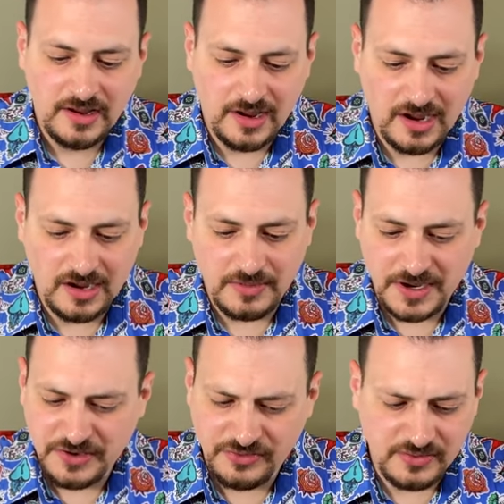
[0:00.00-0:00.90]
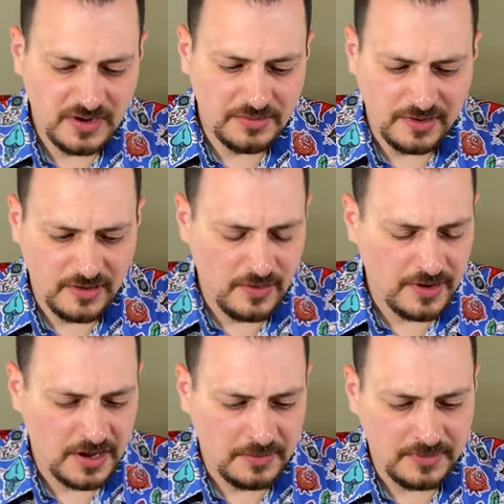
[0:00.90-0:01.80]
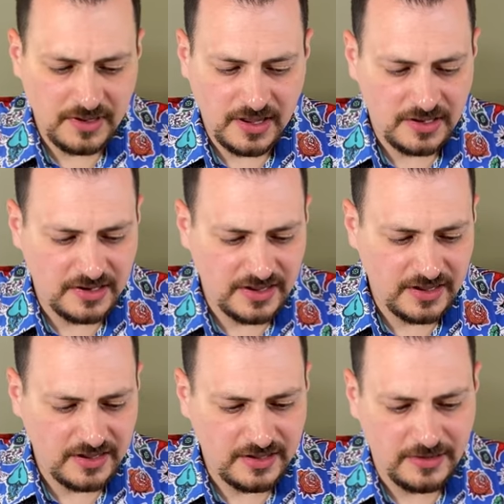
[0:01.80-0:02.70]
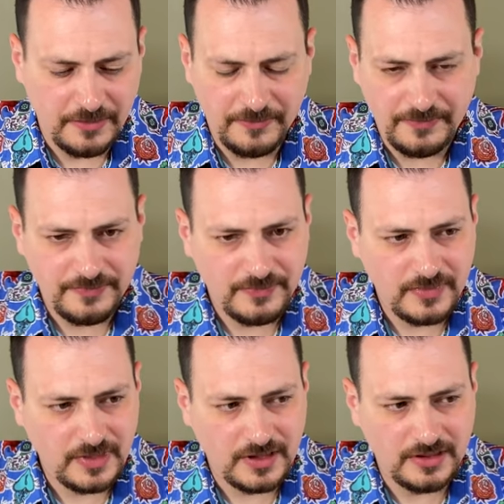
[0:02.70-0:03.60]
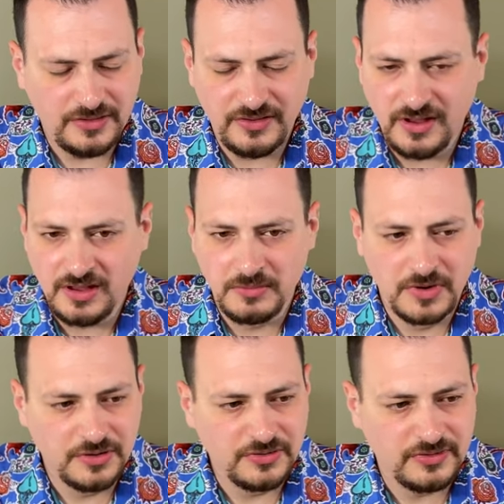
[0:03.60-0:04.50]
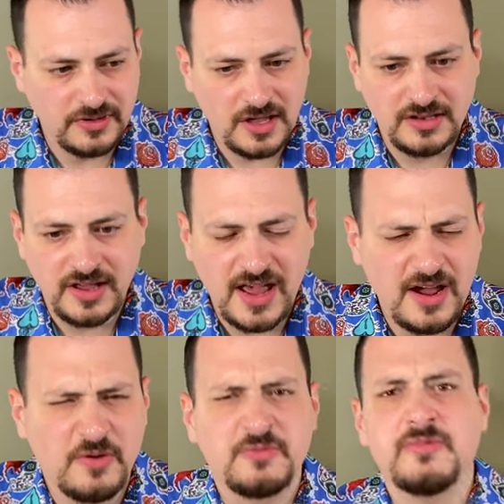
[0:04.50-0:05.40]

But I just remember growing up and seeing moose and how